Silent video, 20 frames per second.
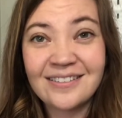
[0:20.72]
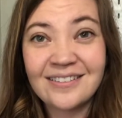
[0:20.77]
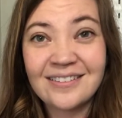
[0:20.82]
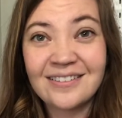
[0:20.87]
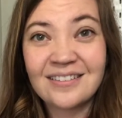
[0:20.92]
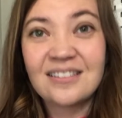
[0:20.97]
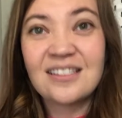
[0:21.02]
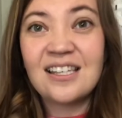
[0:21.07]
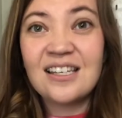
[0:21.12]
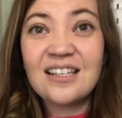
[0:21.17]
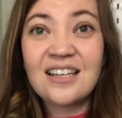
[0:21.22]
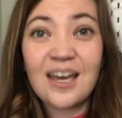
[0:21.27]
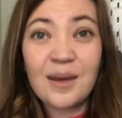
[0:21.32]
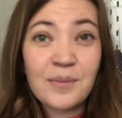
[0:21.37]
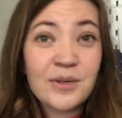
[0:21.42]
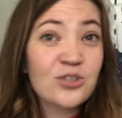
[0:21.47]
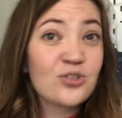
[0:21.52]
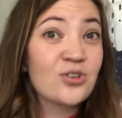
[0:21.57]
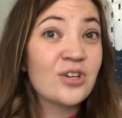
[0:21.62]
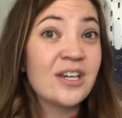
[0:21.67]
See,
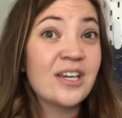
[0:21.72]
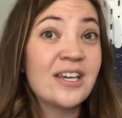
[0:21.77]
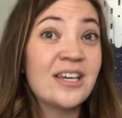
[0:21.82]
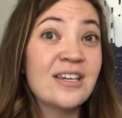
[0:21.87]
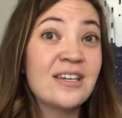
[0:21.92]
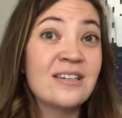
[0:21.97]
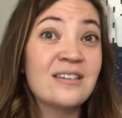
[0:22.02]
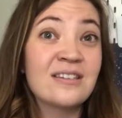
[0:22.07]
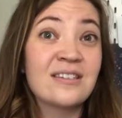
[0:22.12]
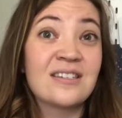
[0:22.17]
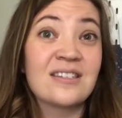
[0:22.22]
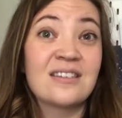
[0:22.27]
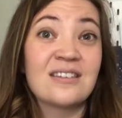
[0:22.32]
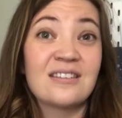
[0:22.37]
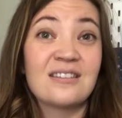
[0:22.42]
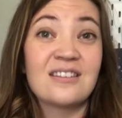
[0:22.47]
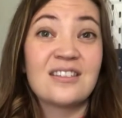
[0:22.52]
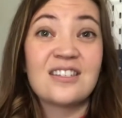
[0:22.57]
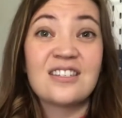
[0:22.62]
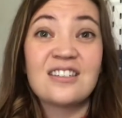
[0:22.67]
chemistry is
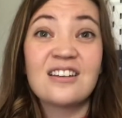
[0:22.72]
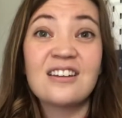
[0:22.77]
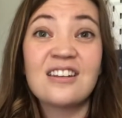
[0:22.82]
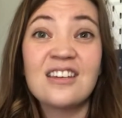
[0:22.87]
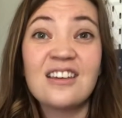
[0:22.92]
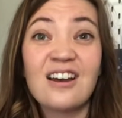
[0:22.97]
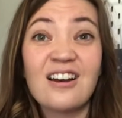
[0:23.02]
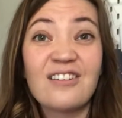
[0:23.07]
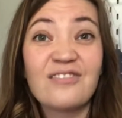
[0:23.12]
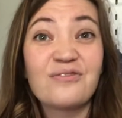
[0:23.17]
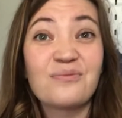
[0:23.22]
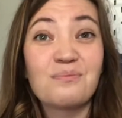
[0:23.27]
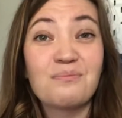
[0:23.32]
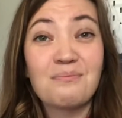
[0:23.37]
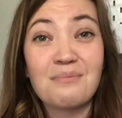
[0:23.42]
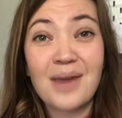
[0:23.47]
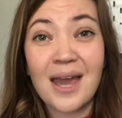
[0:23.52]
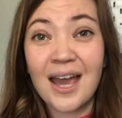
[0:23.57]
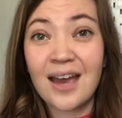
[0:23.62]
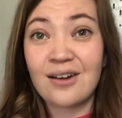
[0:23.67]
the study of
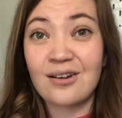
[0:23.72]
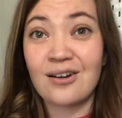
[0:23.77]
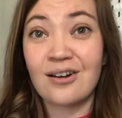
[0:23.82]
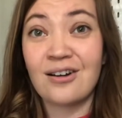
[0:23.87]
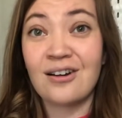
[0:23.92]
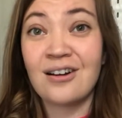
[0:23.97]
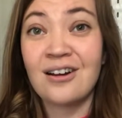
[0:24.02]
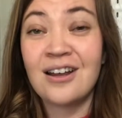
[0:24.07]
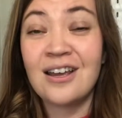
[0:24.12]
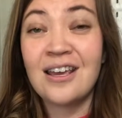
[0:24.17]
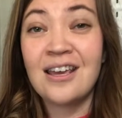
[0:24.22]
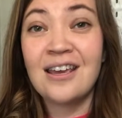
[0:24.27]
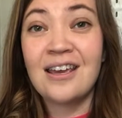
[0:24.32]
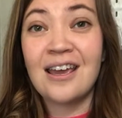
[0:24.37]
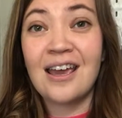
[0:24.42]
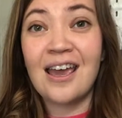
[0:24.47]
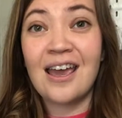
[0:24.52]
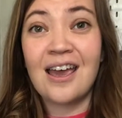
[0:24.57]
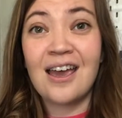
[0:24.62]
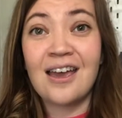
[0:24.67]
matter,
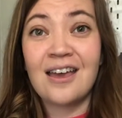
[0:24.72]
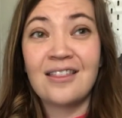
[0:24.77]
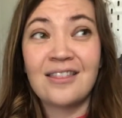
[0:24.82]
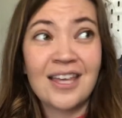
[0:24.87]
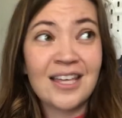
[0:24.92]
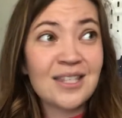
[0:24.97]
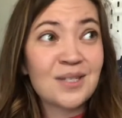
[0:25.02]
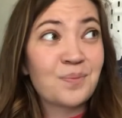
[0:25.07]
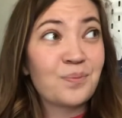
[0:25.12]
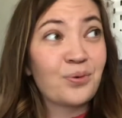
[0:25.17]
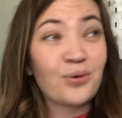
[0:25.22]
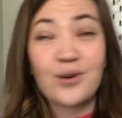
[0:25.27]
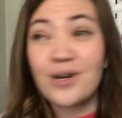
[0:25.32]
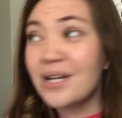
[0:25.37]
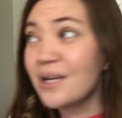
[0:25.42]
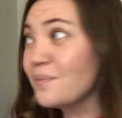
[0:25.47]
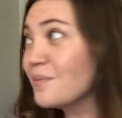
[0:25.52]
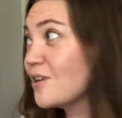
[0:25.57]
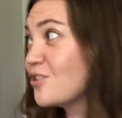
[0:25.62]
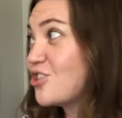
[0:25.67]
and that's
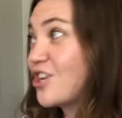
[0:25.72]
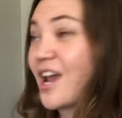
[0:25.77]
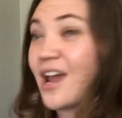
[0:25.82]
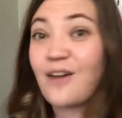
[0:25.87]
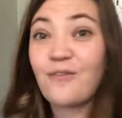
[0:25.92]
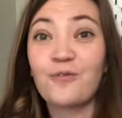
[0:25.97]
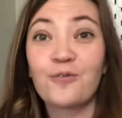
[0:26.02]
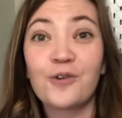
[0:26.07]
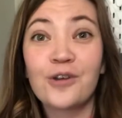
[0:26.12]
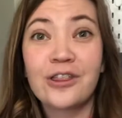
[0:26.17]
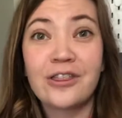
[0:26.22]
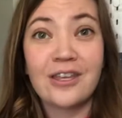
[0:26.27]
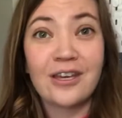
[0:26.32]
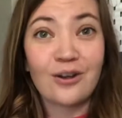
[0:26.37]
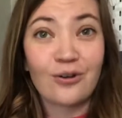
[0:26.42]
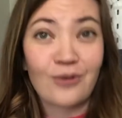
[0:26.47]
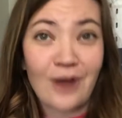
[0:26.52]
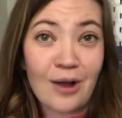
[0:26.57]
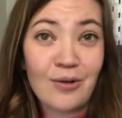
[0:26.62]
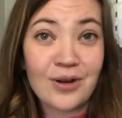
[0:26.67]
pretty much everything
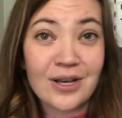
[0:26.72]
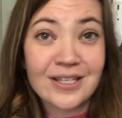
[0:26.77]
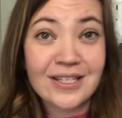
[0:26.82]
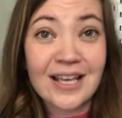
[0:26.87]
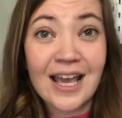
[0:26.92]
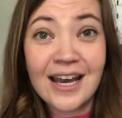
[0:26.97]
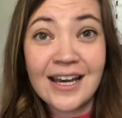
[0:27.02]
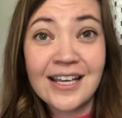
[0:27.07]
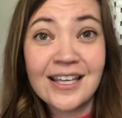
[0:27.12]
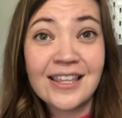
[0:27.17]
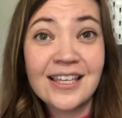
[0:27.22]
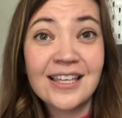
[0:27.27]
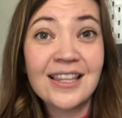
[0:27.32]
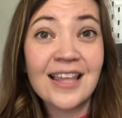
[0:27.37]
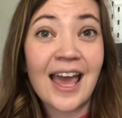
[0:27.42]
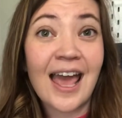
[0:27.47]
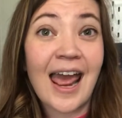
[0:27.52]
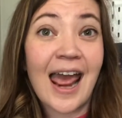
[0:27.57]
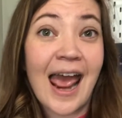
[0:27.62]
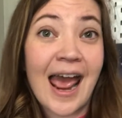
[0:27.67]
around us. Anything
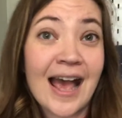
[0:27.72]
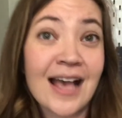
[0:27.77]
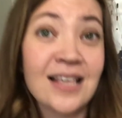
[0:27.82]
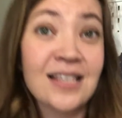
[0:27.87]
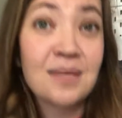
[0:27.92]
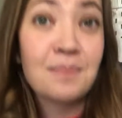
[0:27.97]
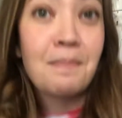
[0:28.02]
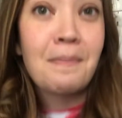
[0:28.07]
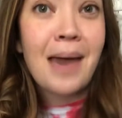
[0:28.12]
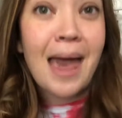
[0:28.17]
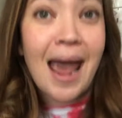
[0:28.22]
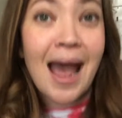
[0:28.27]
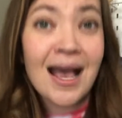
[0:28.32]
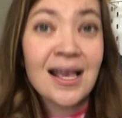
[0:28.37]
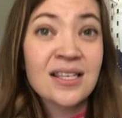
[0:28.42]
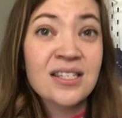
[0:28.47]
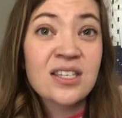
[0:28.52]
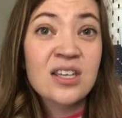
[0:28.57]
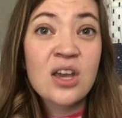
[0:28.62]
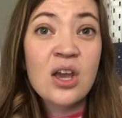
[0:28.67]
that has
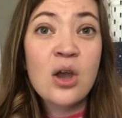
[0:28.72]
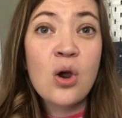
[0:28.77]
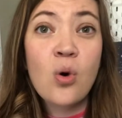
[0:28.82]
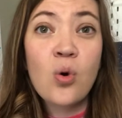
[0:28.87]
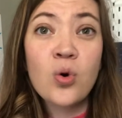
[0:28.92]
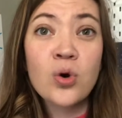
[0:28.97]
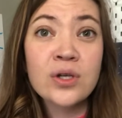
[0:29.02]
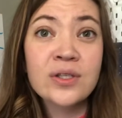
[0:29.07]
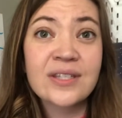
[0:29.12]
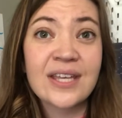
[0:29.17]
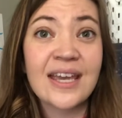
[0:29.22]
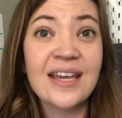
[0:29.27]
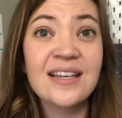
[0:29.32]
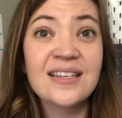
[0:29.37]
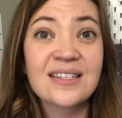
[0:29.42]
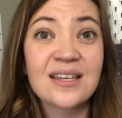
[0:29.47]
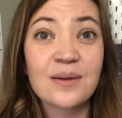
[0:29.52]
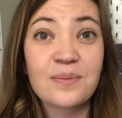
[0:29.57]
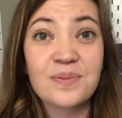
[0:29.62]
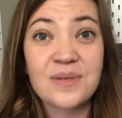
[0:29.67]
mass or takes
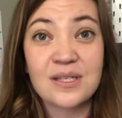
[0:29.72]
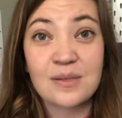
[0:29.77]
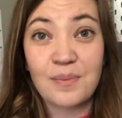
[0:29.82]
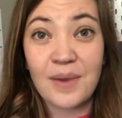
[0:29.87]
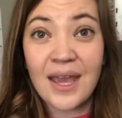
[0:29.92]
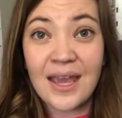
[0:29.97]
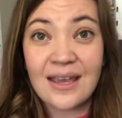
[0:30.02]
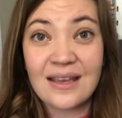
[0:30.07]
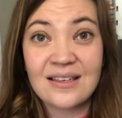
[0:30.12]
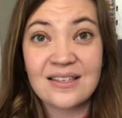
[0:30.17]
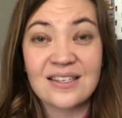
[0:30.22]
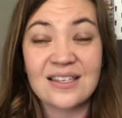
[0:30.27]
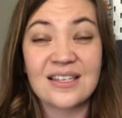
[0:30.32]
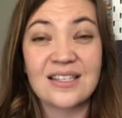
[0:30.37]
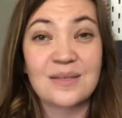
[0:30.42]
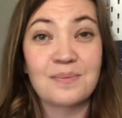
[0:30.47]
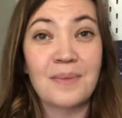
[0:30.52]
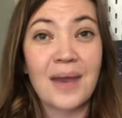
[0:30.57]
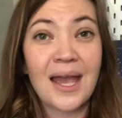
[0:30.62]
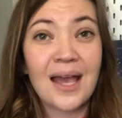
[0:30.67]
up space is
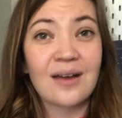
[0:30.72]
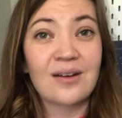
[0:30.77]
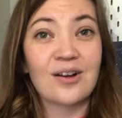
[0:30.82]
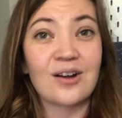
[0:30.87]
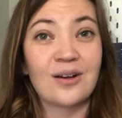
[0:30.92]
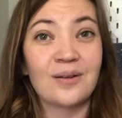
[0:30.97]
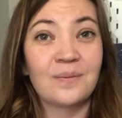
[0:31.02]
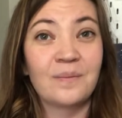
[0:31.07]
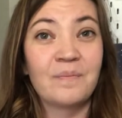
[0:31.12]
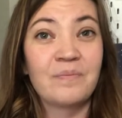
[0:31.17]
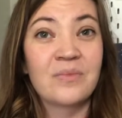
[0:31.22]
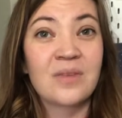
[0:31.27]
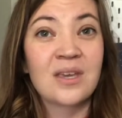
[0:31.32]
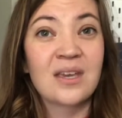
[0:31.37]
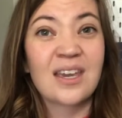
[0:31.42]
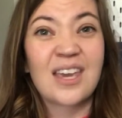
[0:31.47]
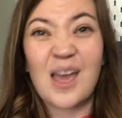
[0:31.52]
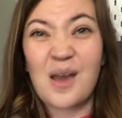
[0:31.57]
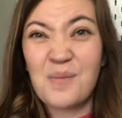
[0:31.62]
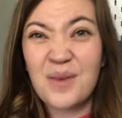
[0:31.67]
matter.
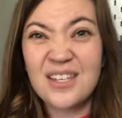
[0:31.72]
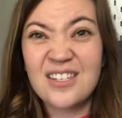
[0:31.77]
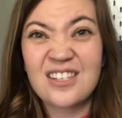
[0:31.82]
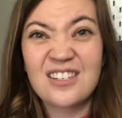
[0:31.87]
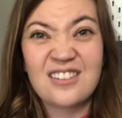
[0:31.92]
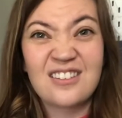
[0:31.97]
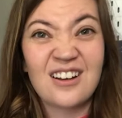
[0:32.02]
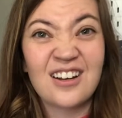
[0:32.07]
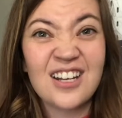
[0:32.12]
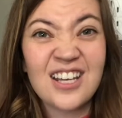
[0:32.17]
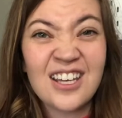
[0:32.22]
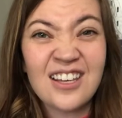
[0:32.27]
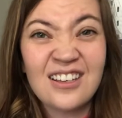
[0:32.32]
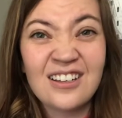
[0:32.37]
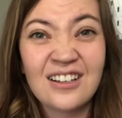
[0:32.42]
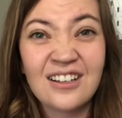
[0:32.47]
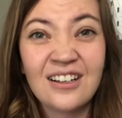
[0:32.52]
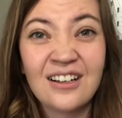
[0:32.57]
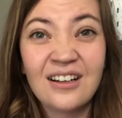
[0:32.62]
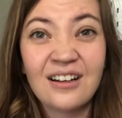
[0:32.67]
Chemists study
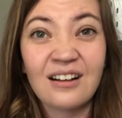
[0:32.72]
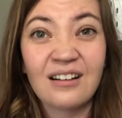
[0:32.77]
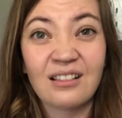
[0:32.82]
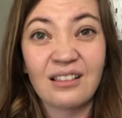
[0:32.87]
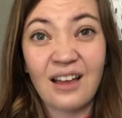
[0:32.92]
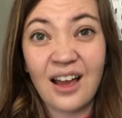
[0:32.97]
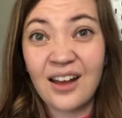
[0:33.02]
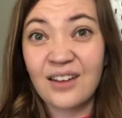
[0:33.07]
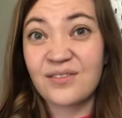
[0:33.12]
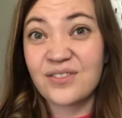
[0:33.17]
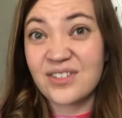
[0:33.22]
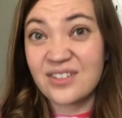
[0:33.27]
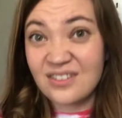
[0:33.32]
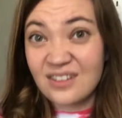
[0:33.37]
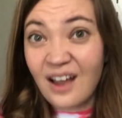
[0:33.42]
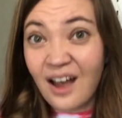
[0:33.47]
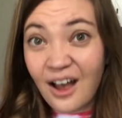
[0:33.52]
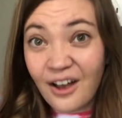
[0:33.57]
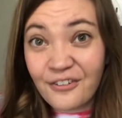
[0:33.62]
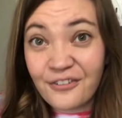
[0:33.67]
a lot of
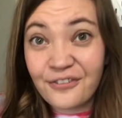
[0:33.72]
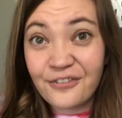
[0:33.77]
stuff.